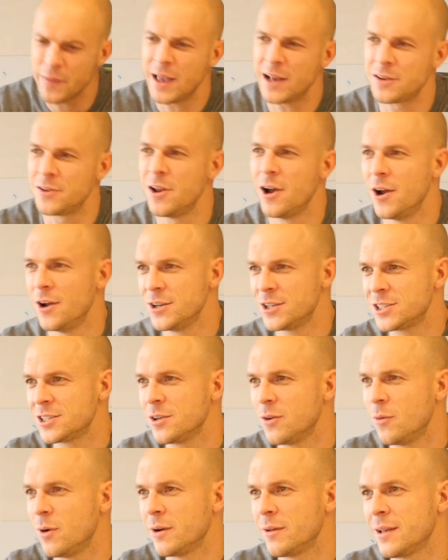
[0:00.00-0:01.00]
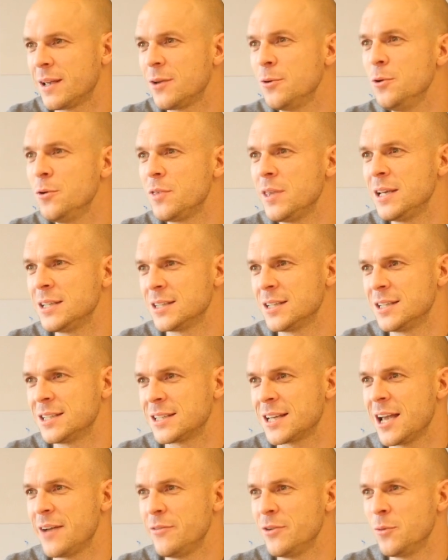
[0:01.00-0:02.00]
that note, one of the cool things I
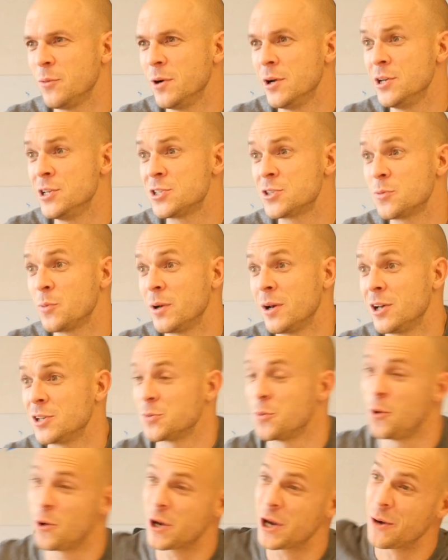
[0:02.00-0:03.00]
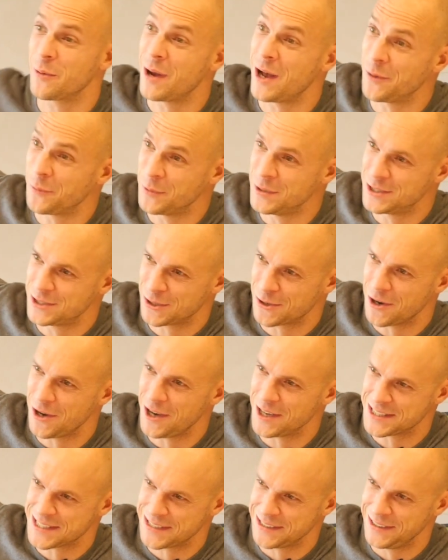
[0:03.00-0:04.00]
discovered was when I was walking around Windsor
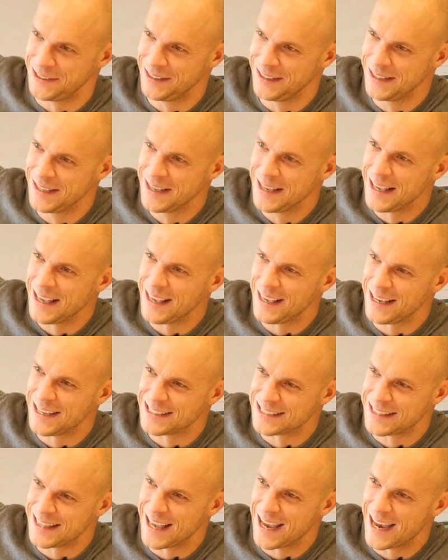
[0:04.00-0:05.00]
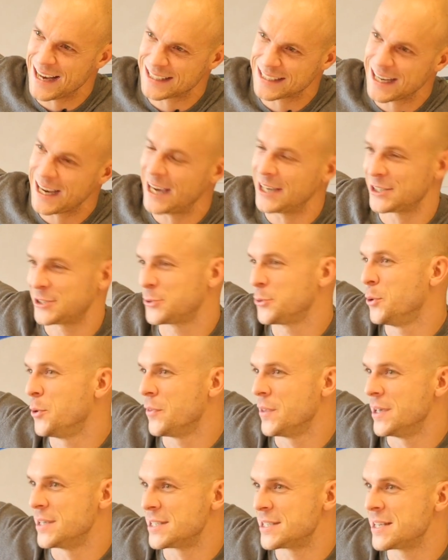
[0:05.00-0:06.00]
Castle is that I saw
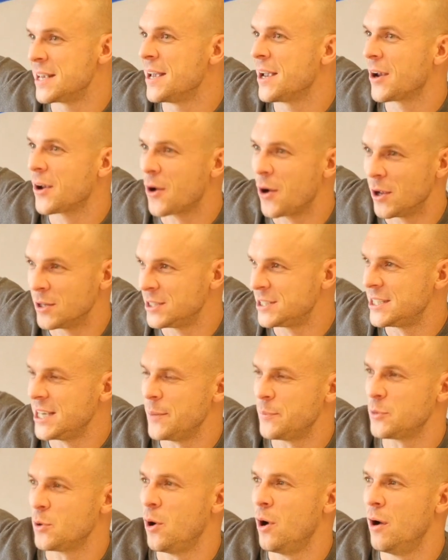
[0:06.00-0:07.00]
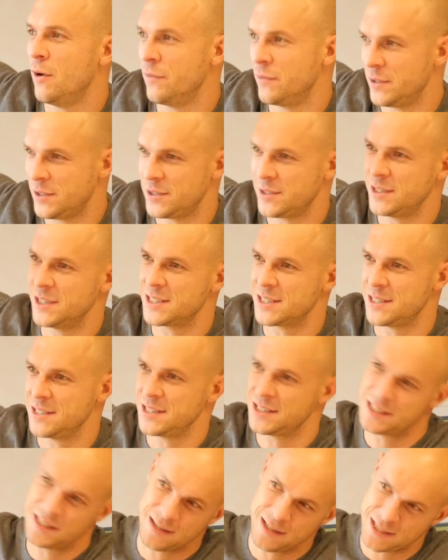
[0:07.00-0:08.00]
this concept of this,
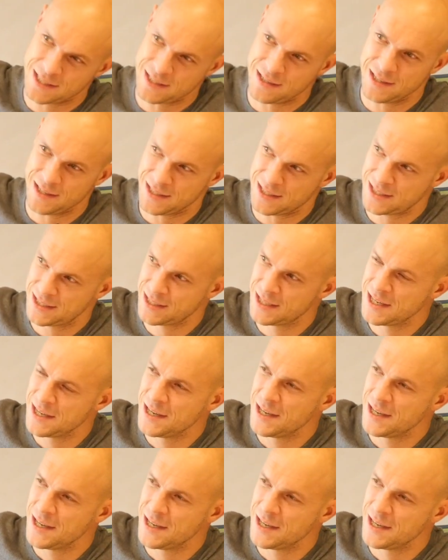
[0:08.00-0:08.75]
this, and this, and this.